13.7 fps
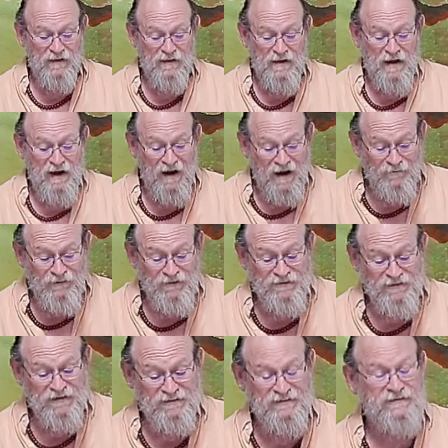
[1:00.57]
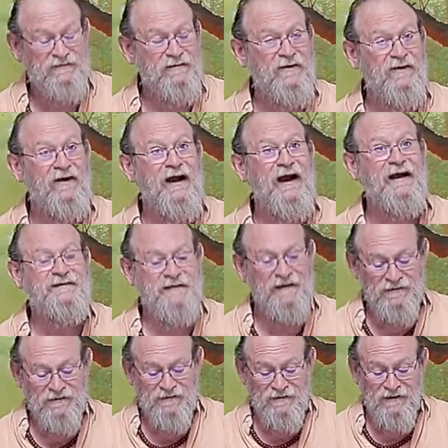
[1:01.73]
Opposites are
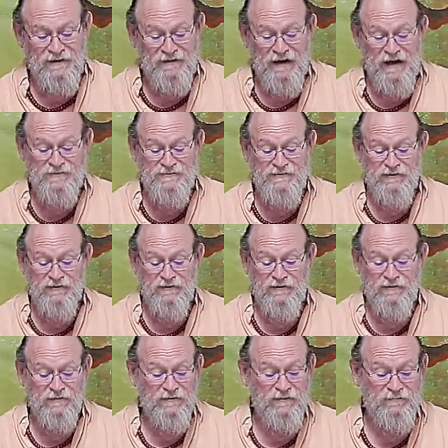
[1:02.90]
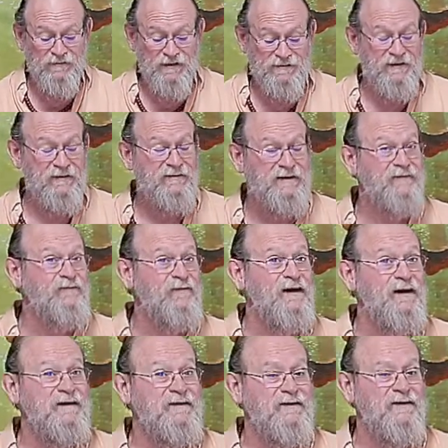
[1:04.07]
identical in nature, but they're different in
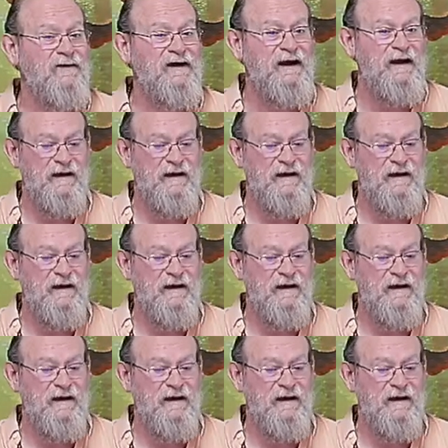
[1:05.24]
degree.